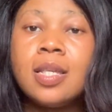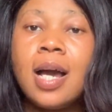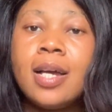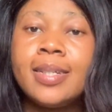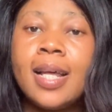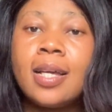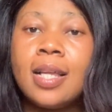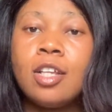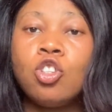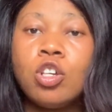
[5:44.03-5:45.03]
the hashtag
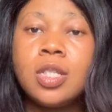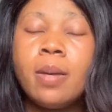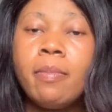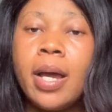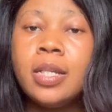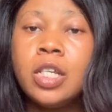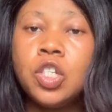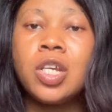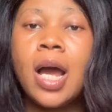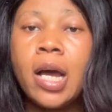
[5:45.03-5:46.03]
that those in my
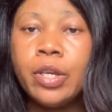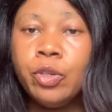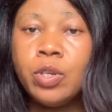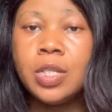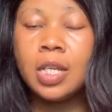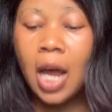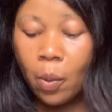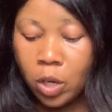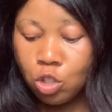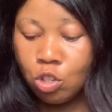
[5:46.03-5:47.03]
niche are using. I
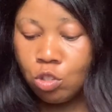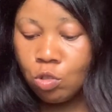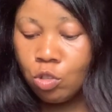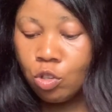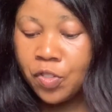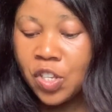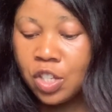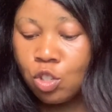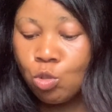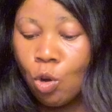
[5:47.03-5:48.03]
want you to use
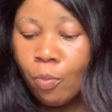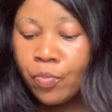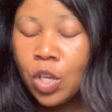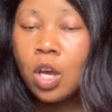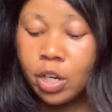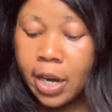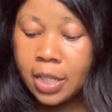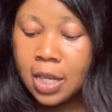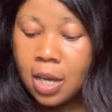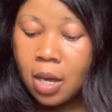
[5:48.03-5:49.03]
it to
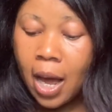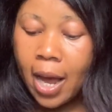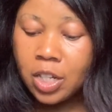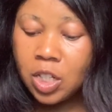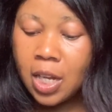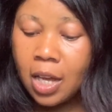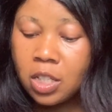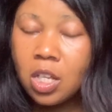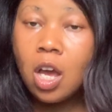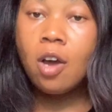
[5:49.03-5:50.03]
create
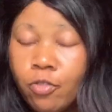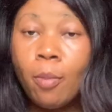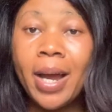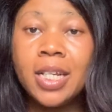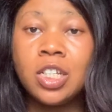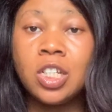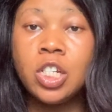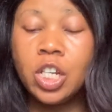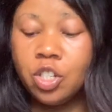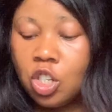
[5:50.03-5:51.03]
hashtags for my
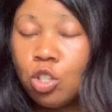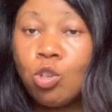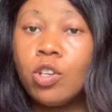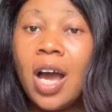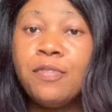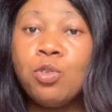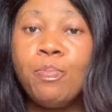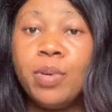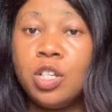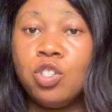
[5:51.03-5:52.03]
niche. So you have to
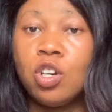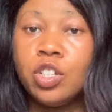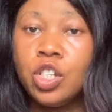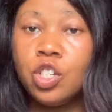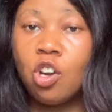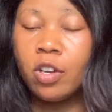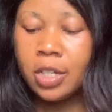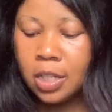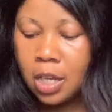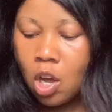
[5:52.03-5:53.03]
place your niche on
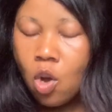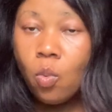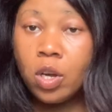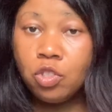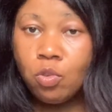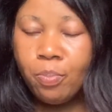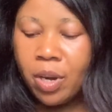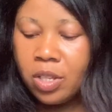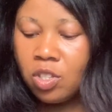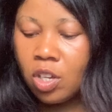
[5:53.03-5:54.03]
it. Once you
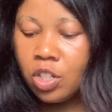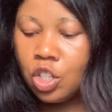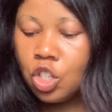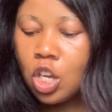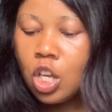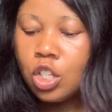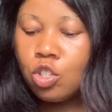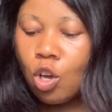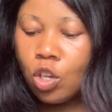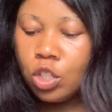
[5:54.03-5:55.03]
place your niche,
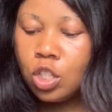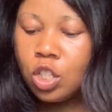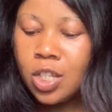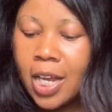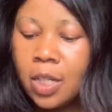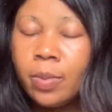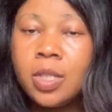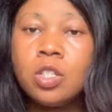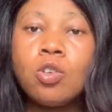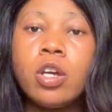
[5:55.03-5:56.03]
so
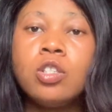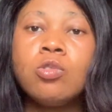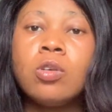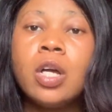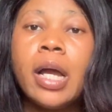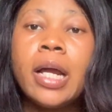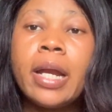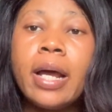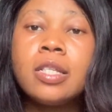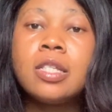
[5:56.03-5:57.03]
ChatGPT is going to
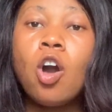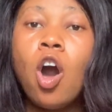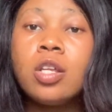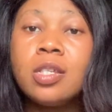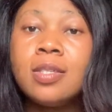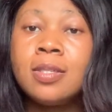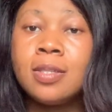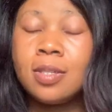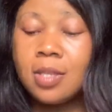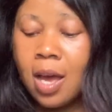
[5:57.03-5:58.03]
grant all these
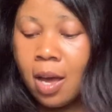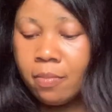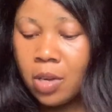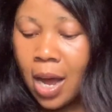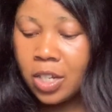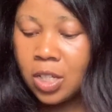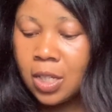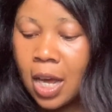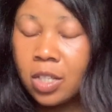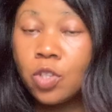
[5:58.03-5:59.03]

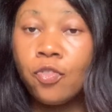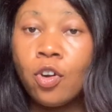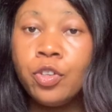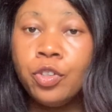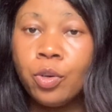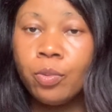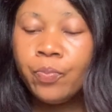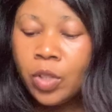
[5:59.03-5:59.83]
hashtags for you.